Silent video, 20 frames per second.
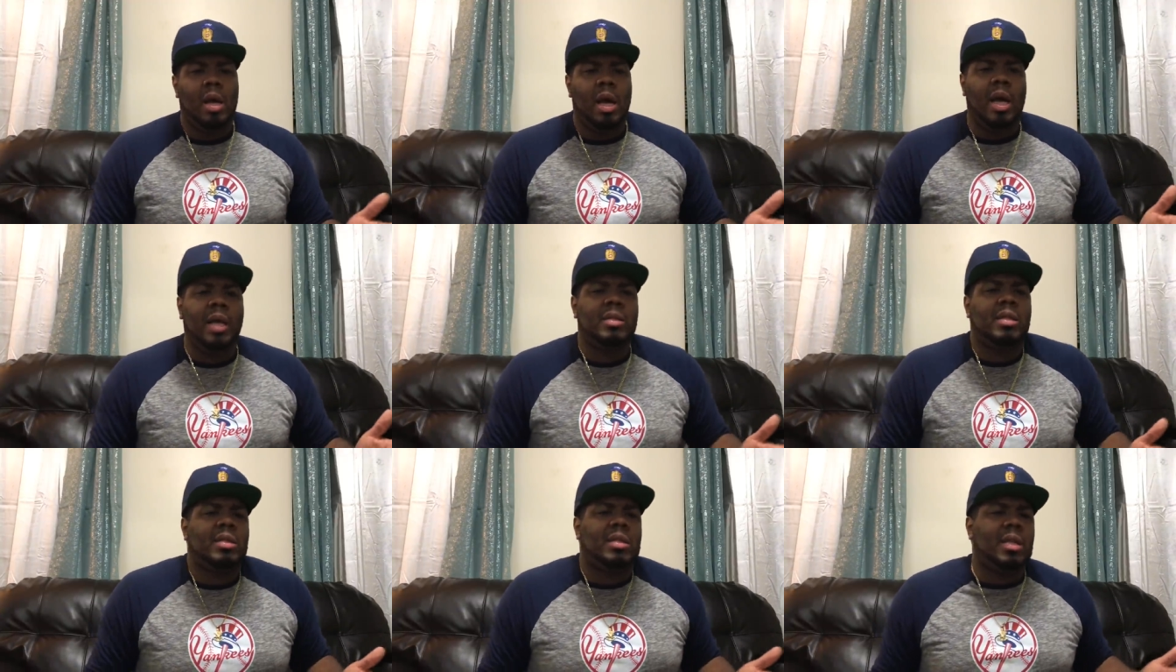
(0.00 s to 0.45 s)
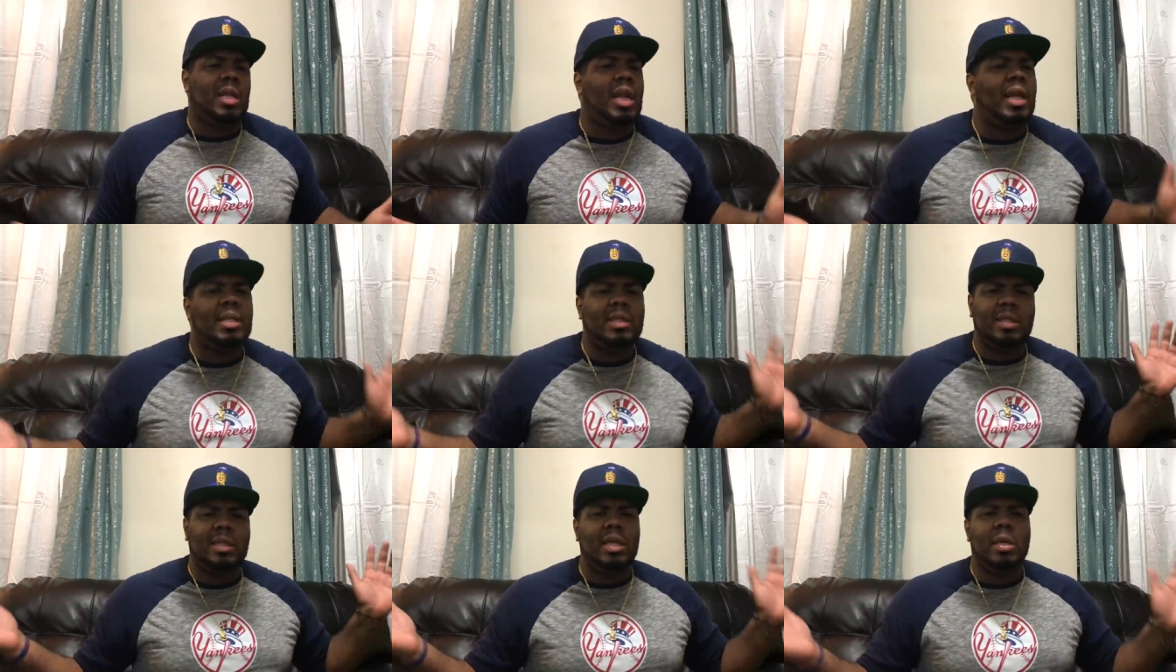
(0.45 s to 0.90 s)
it just
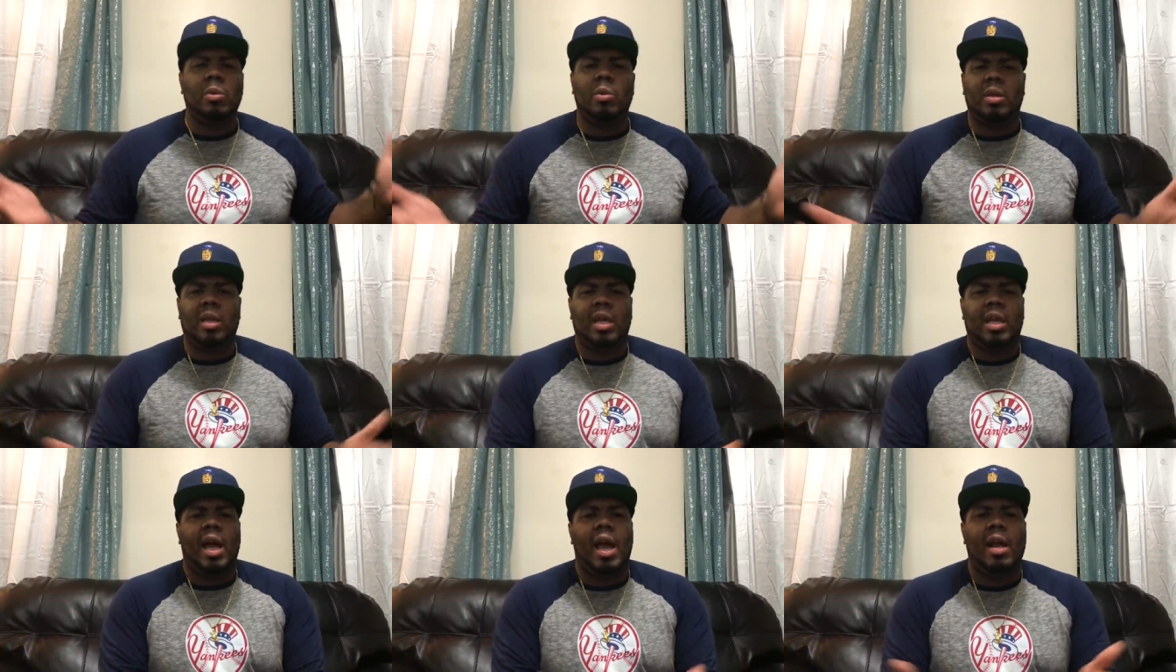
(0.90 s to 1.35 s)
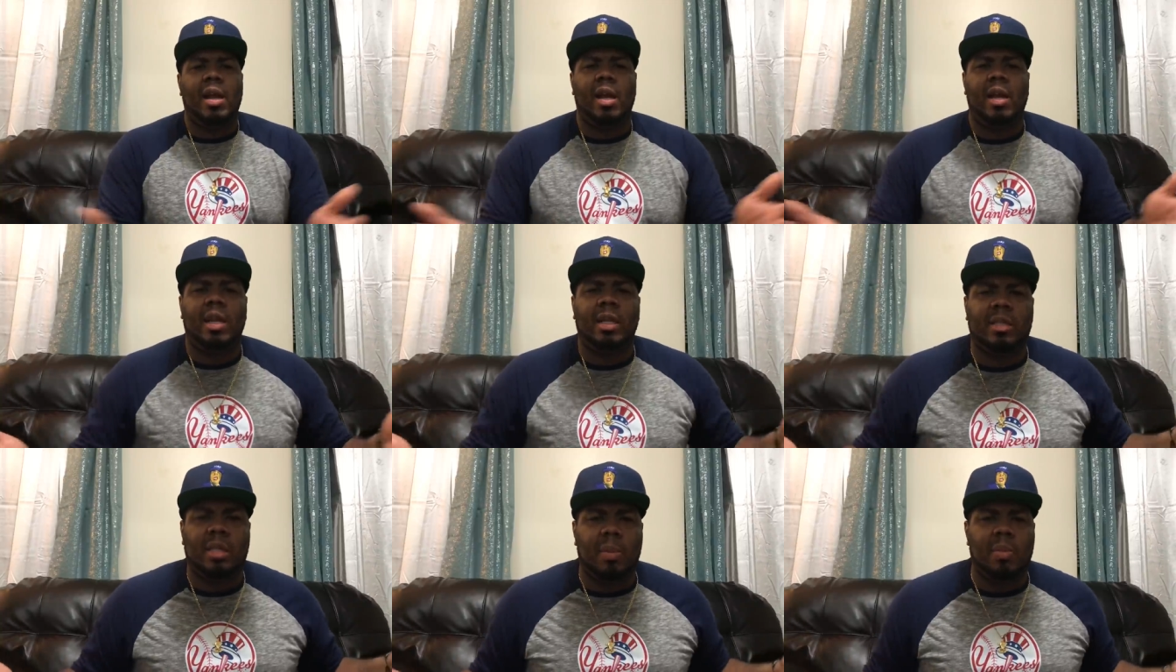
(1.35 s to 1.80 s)
let's see what the
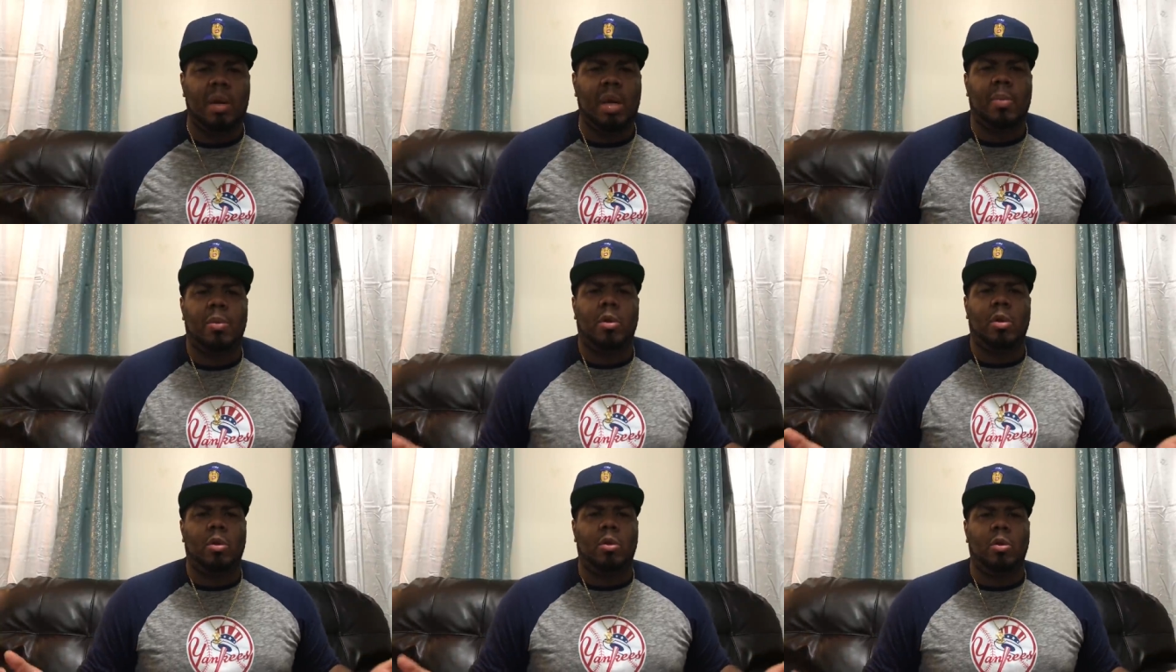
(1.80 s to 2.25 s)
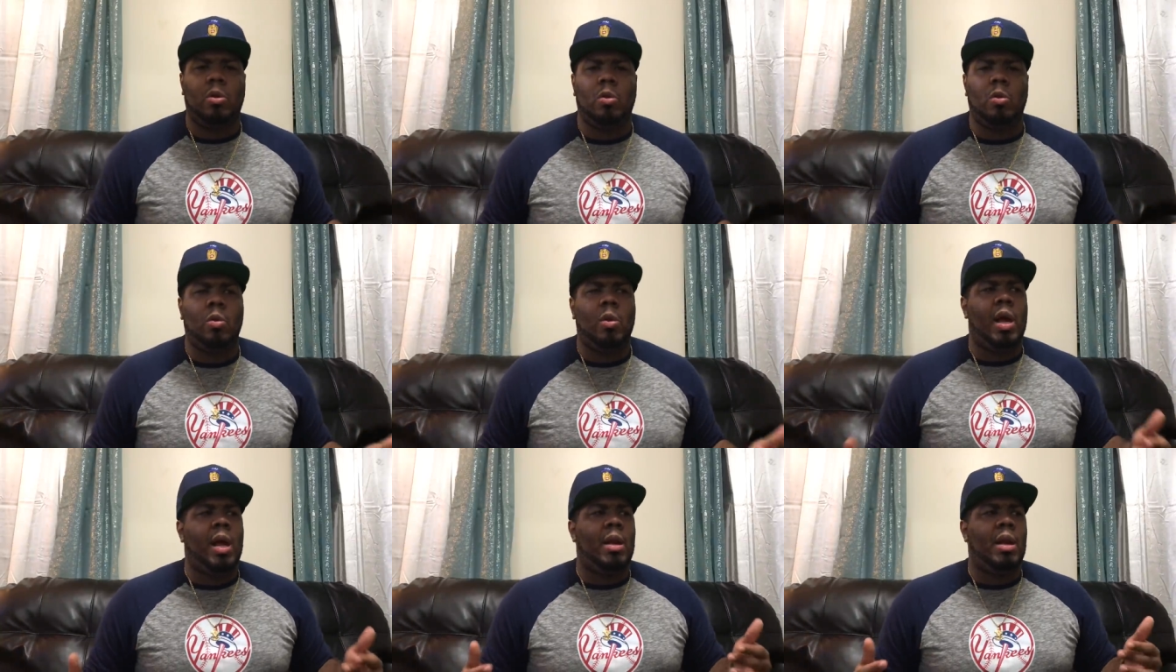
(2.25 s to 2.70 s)
candidates can be able to
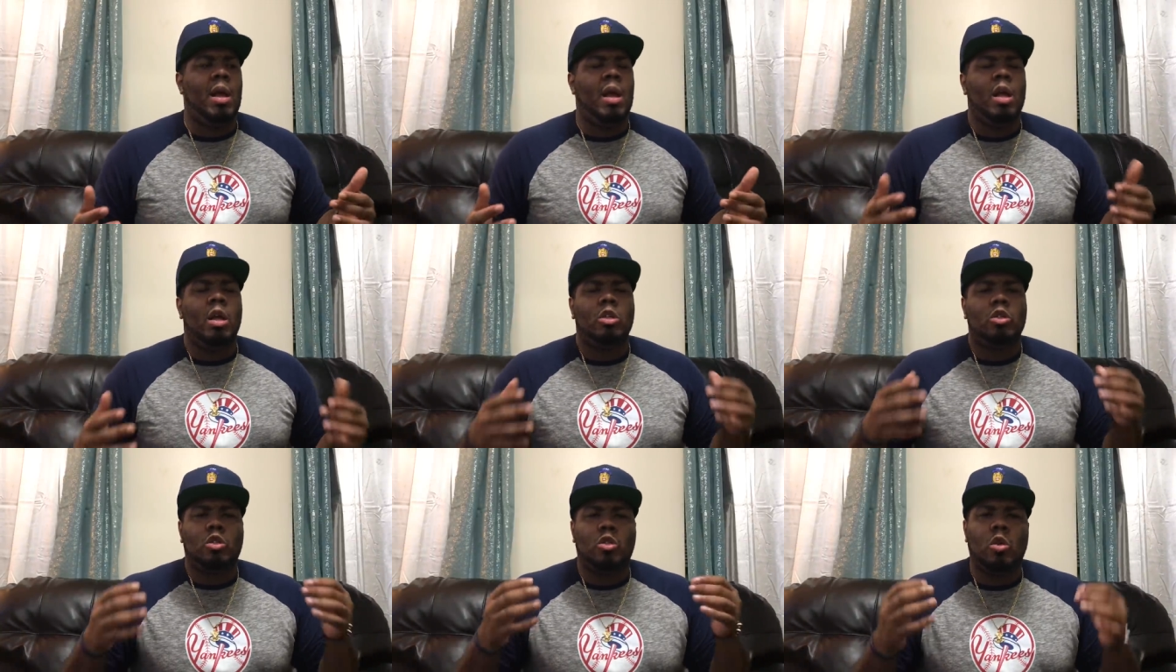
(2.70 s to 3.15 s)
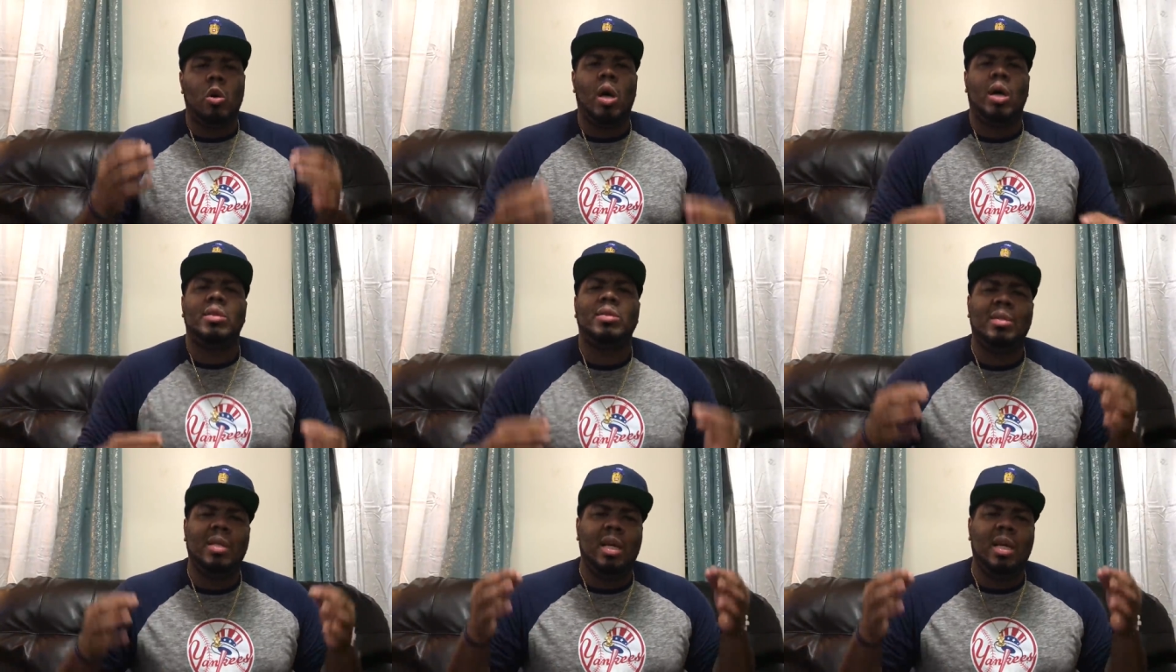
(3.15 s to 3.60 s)
do, and
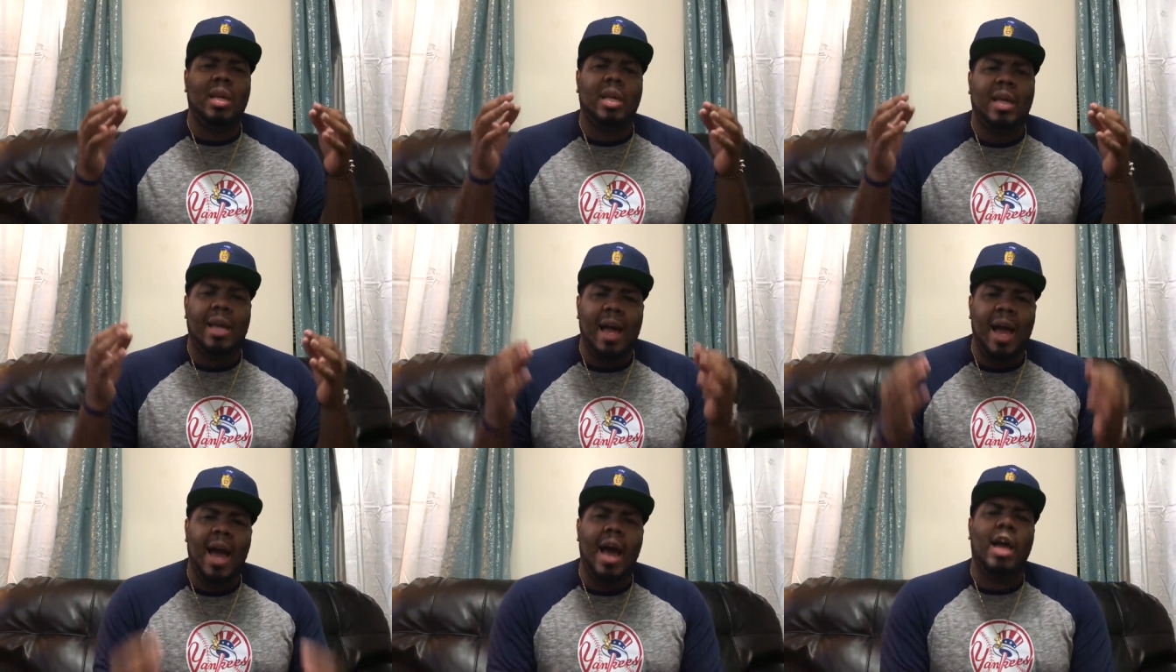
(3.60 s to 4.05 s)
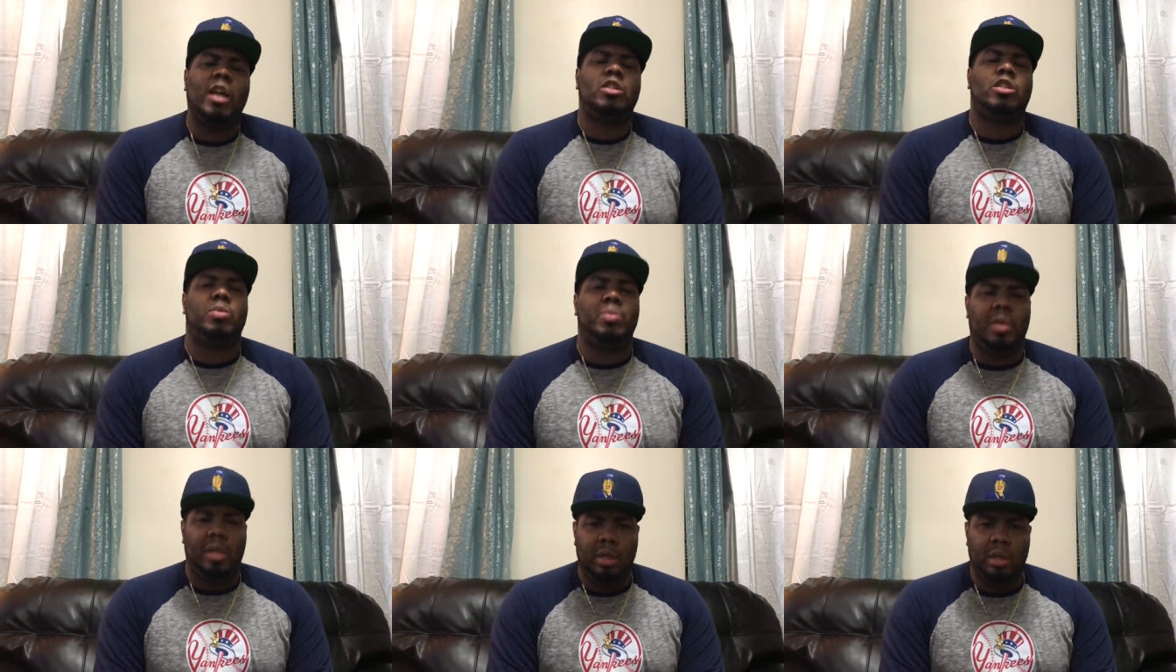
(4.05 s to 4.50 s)
trust in
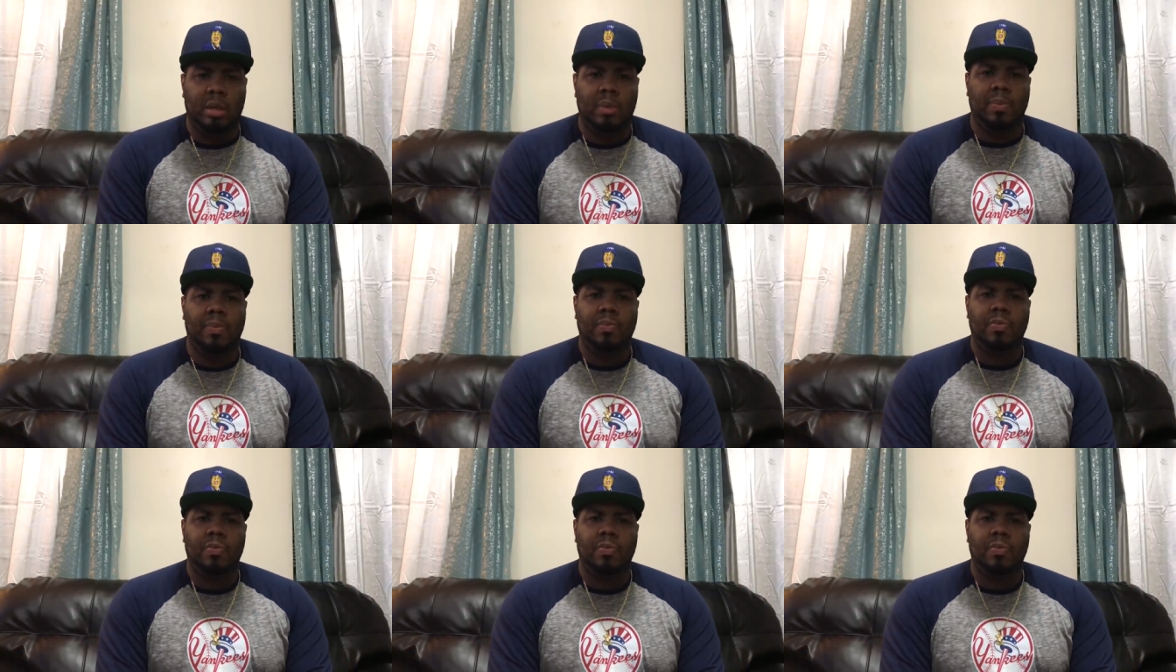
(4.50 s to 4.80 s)
Cashman.